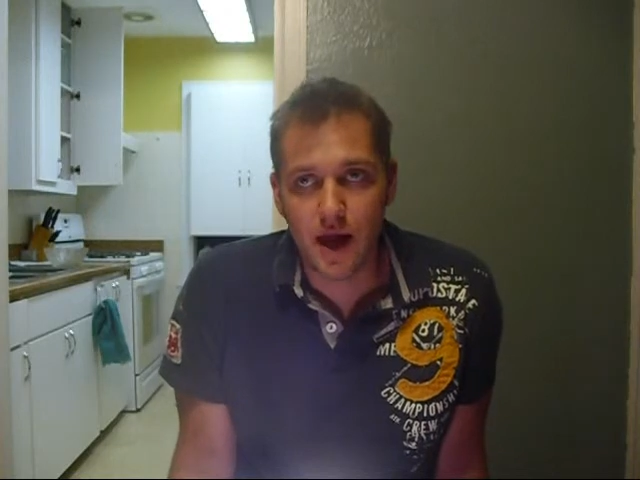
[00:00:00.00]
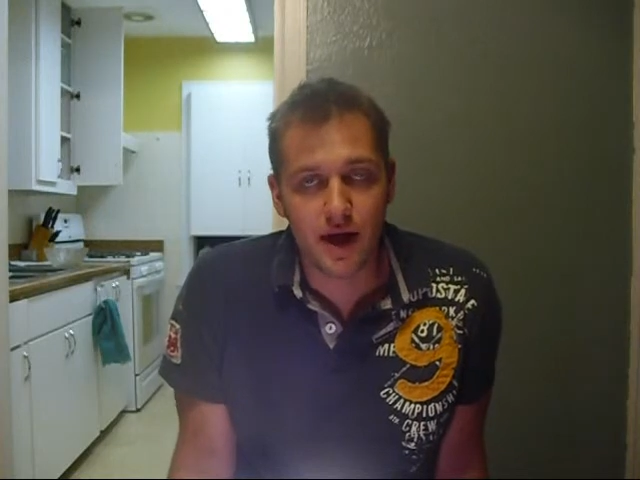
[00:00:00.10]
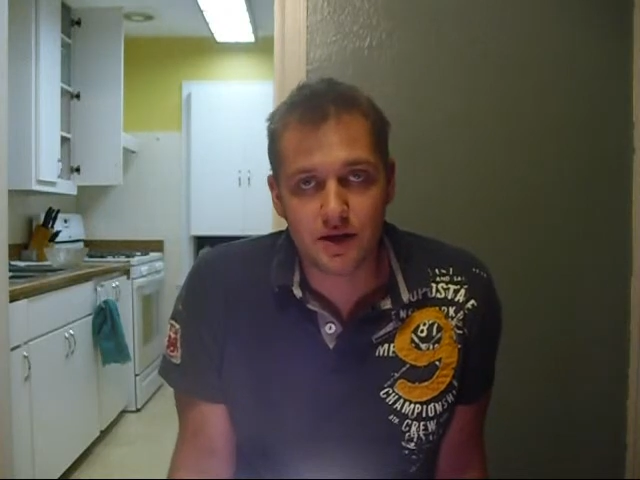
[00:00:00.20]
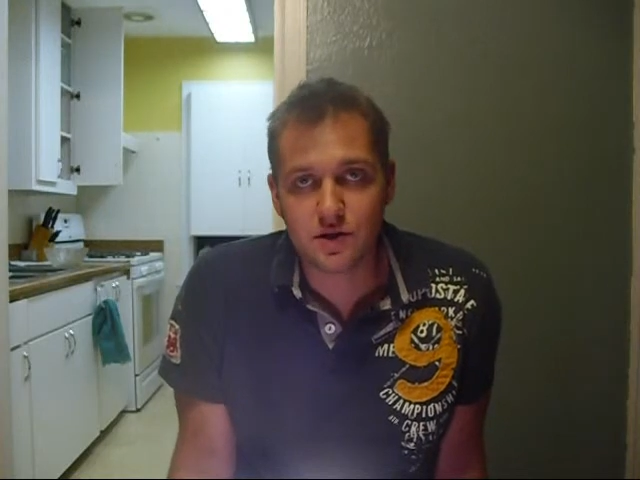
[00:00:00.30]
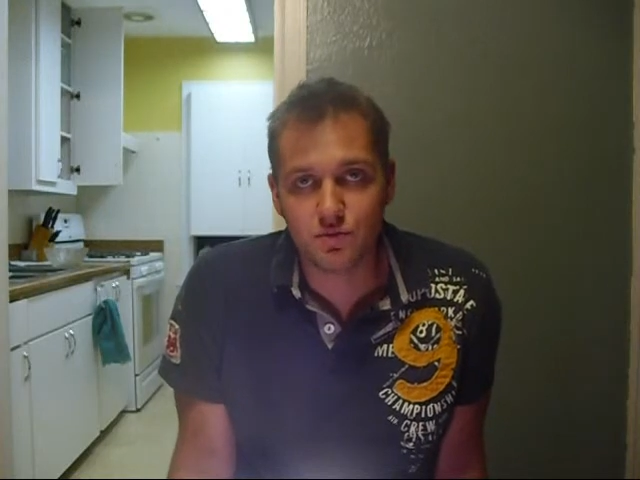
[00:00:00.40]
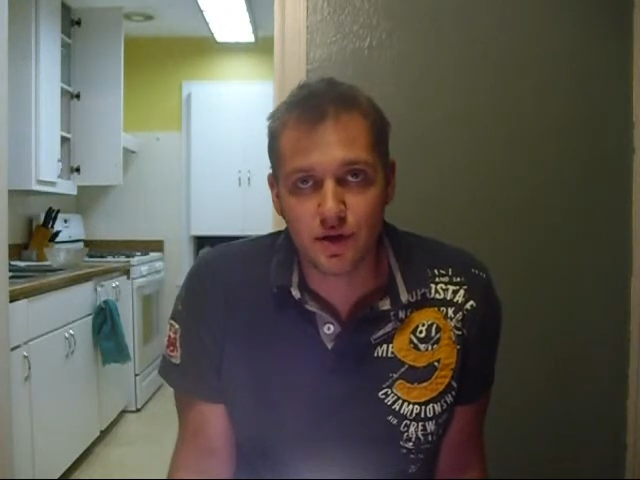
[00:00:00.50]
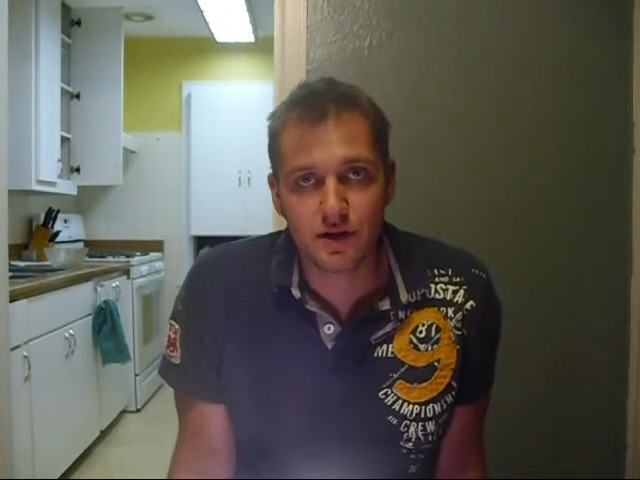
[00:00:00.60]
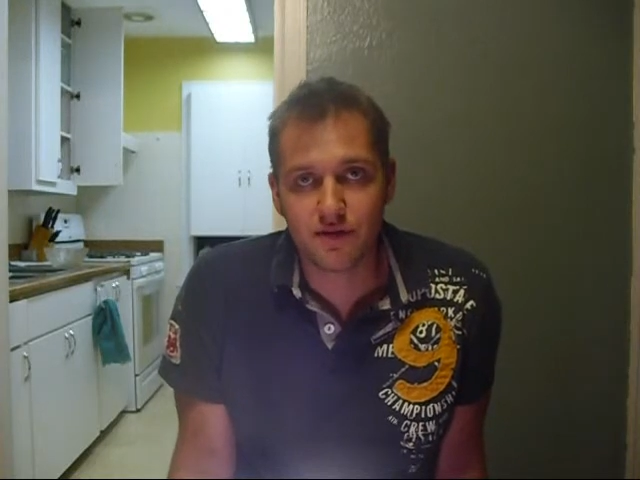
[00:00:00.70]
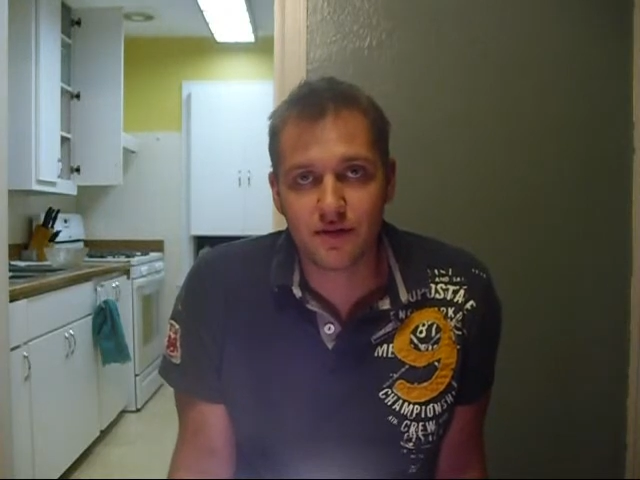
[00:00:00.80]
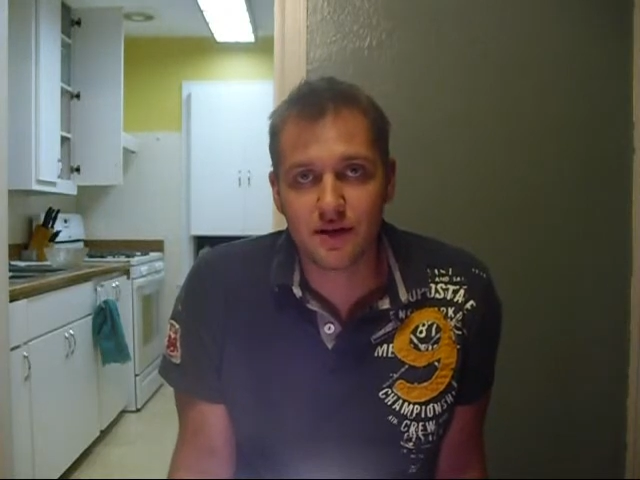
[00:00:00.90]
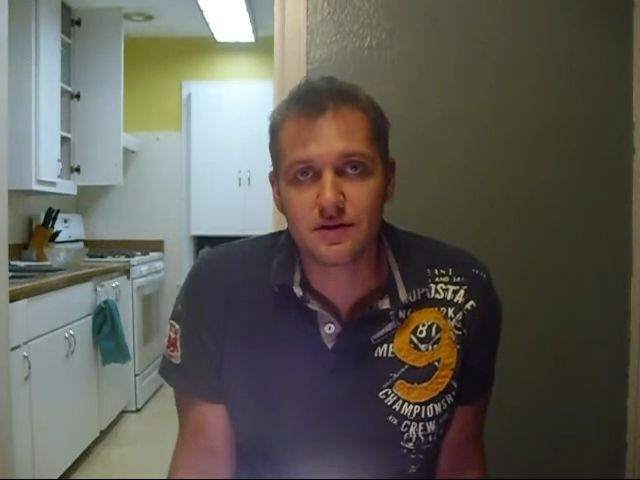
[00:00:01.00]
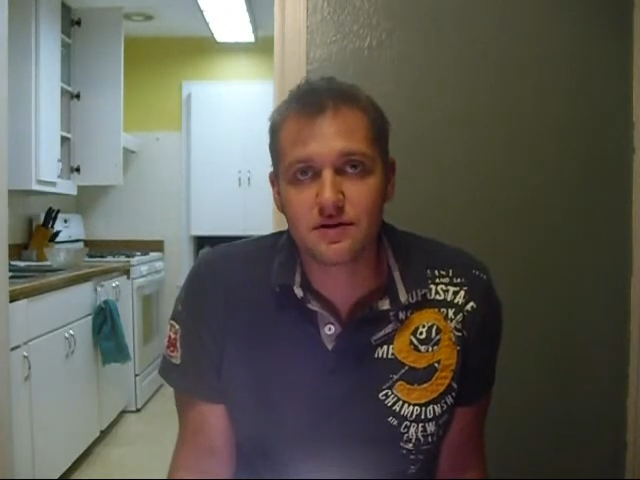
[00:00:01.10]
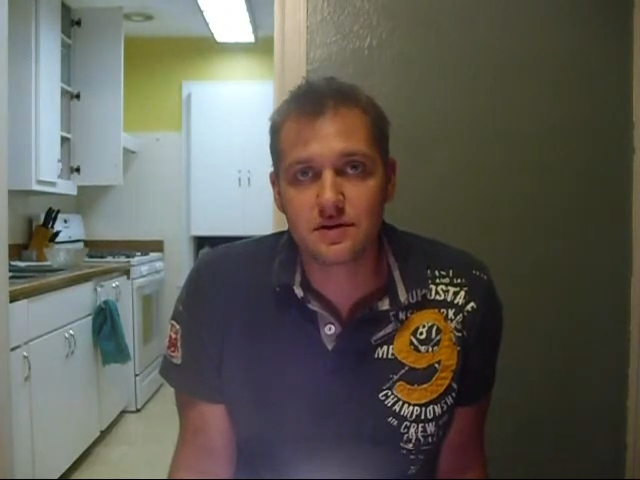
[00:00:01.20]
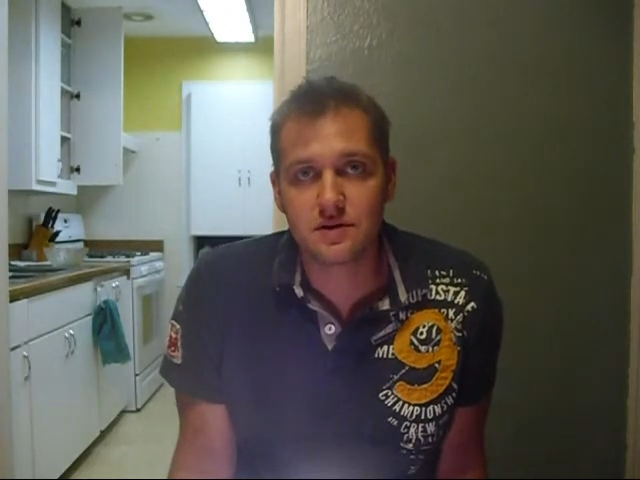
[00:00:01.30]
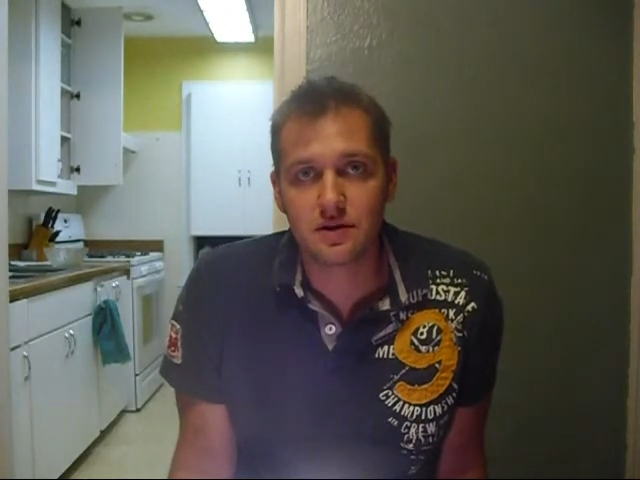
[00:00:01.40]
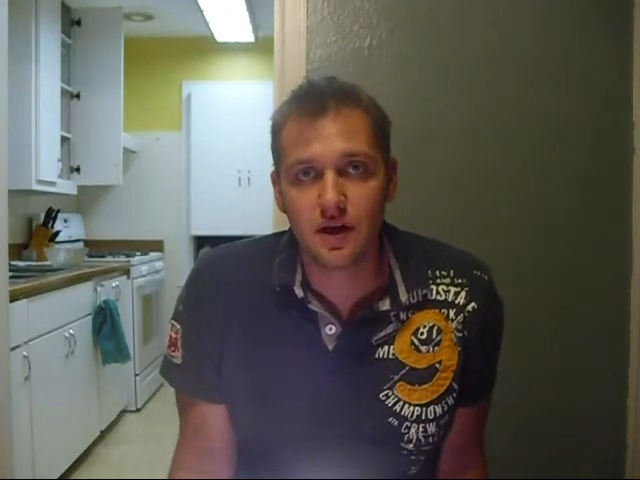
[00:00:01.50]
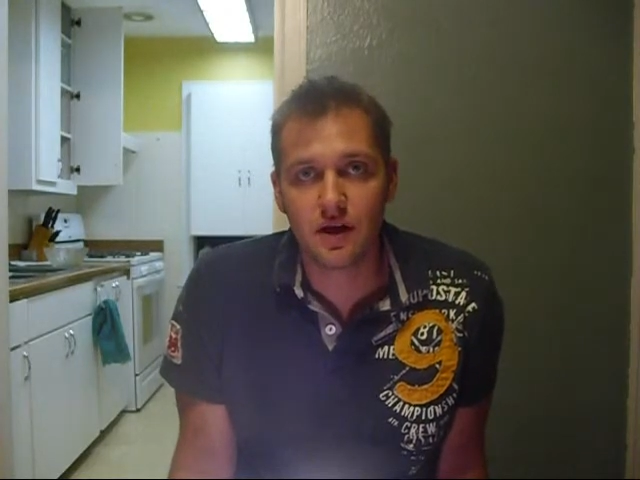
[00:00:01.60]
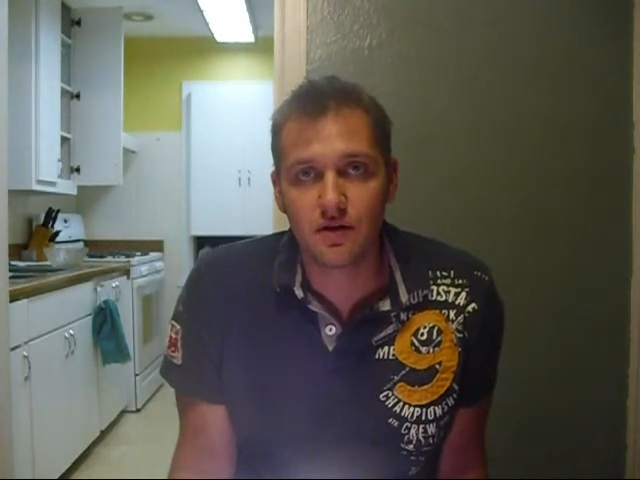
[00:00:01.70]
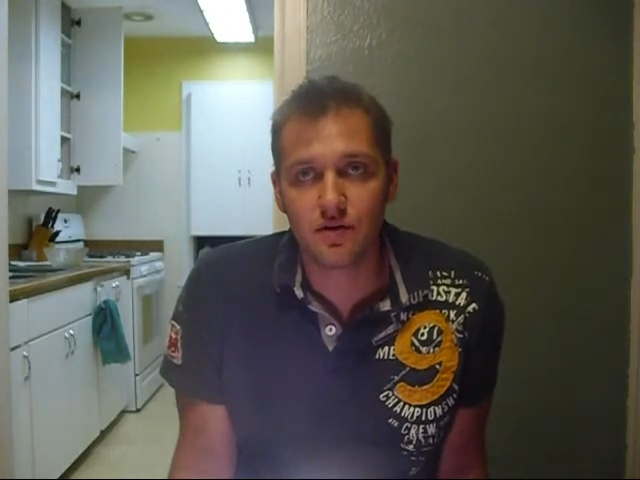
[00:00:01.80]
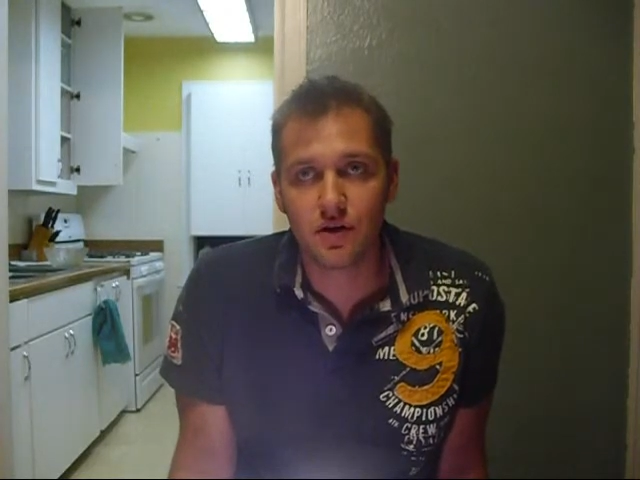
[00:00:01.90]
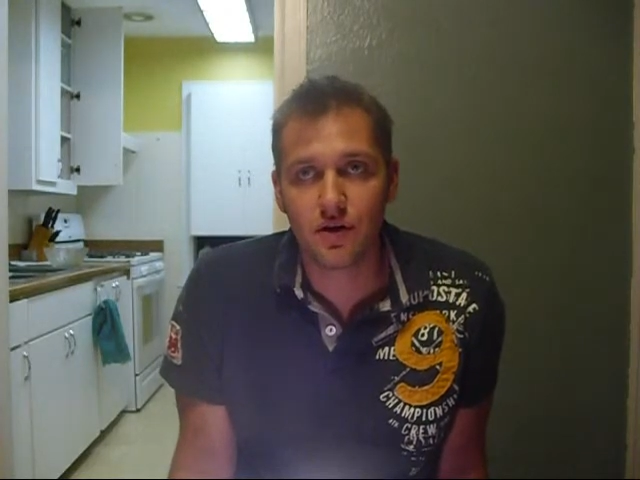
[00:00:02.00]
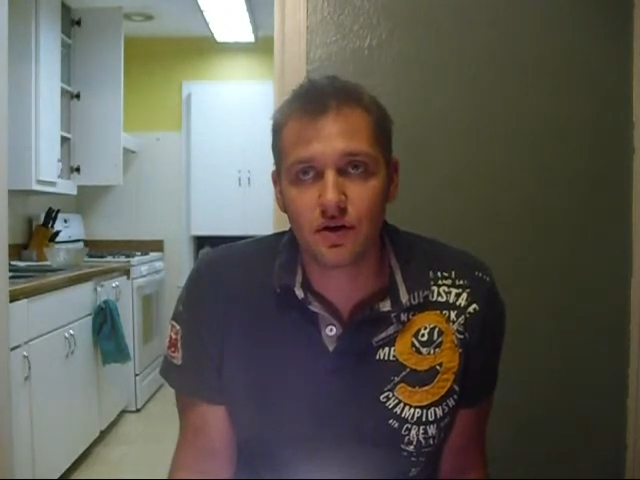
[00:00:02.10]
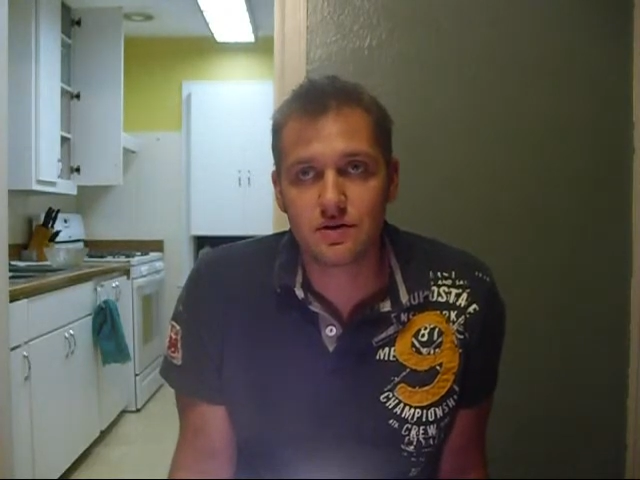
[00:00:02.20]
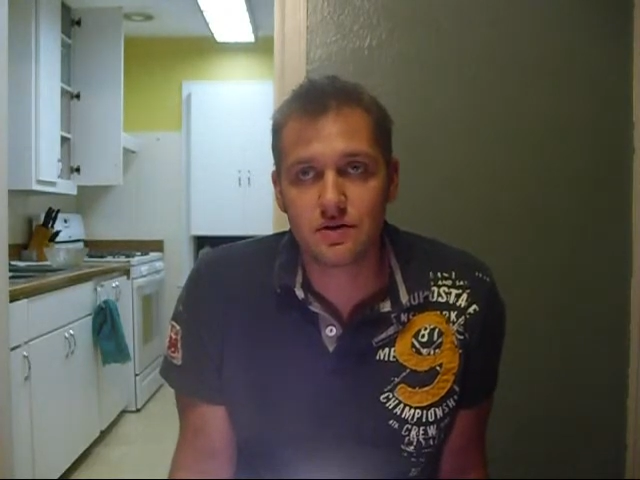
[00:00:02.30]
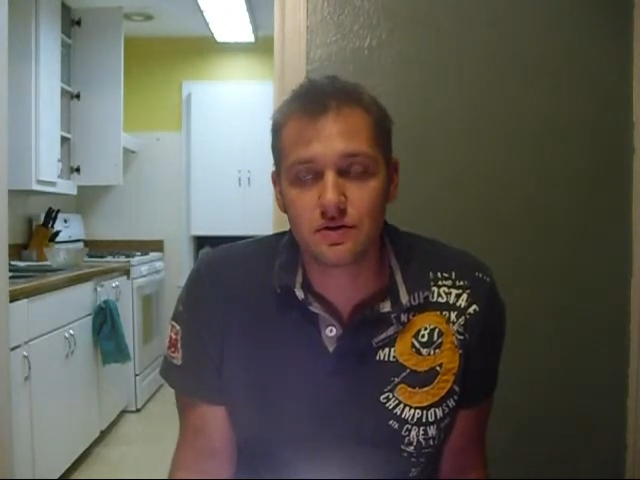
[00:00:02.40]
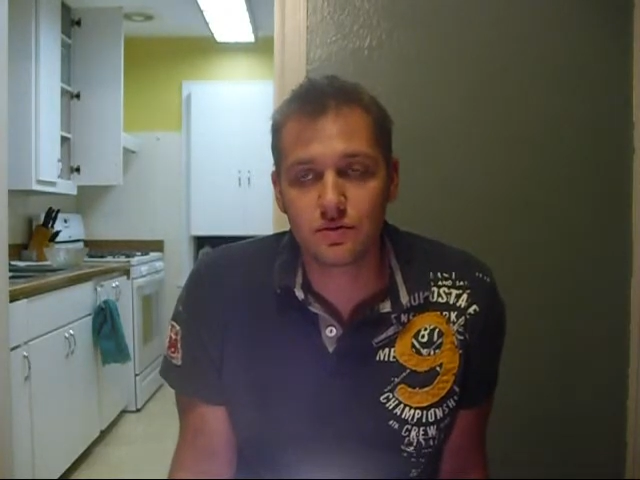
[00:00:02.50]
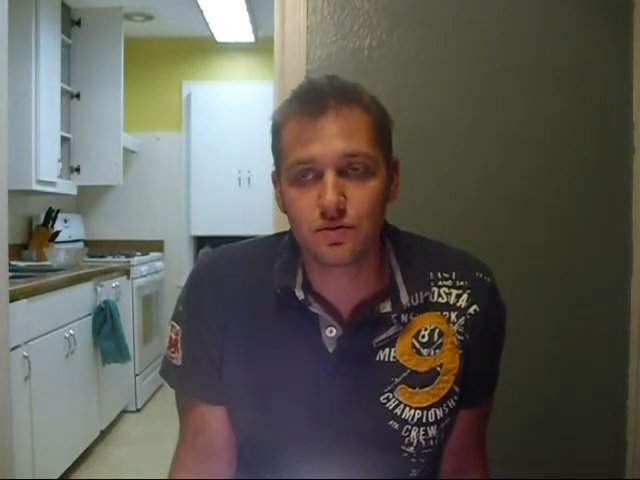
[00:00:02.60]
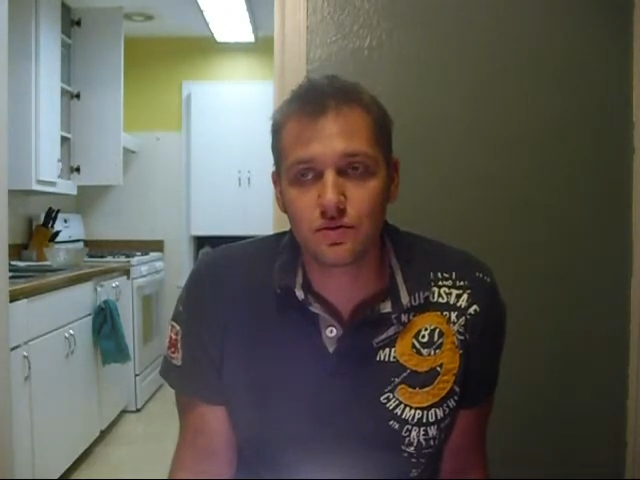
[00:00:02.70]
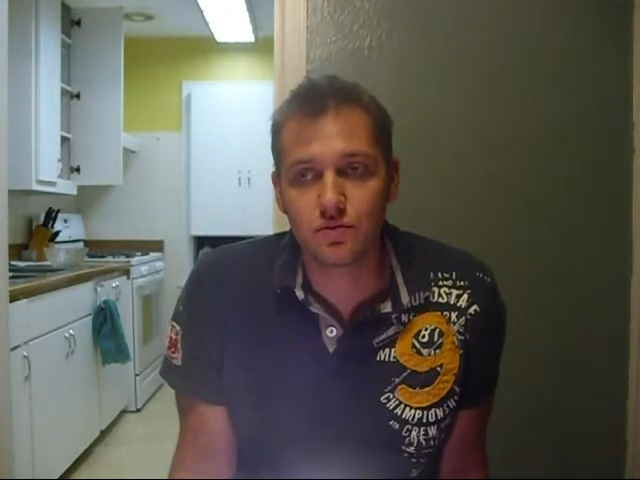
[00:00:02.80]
has benefits in regards to